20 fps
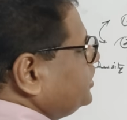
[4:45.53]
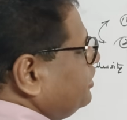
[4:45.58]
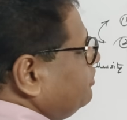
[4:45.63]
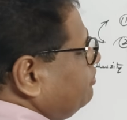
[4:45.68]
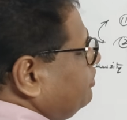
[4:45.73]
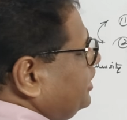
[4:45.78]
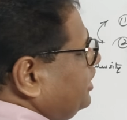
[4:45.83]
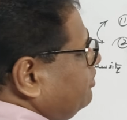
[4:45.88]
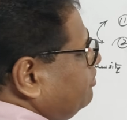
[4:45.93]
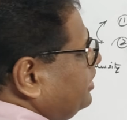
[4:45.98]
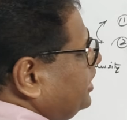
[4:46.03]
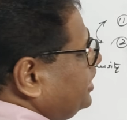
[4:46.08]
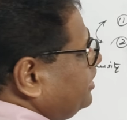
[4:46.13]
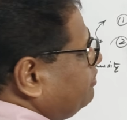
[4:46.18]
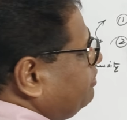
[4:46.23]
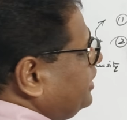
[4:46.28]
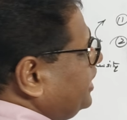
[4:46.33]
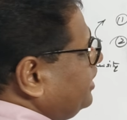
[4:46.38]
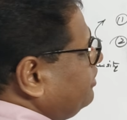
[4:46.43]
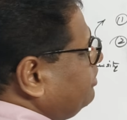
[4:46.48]
simply
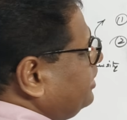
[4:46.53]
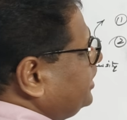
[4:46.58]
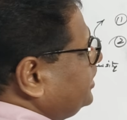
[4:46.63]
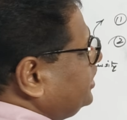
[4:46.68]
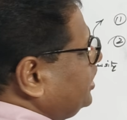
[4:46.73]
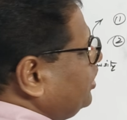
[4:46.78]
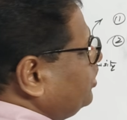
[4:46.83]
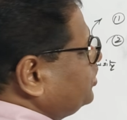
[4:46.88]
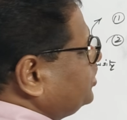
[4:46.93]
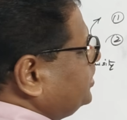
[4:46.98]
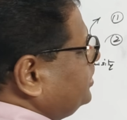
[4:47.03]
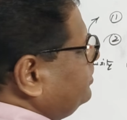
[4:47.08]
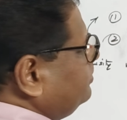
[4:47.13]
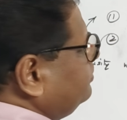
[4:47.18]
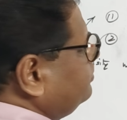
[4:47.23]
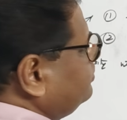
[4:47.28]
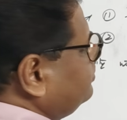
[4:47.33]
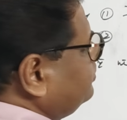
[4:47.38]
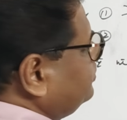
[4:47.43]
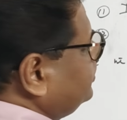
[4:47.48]
multiply by
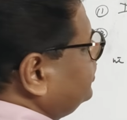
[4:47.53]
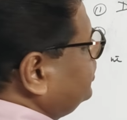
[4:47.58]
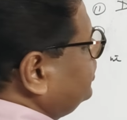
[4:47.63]
1000.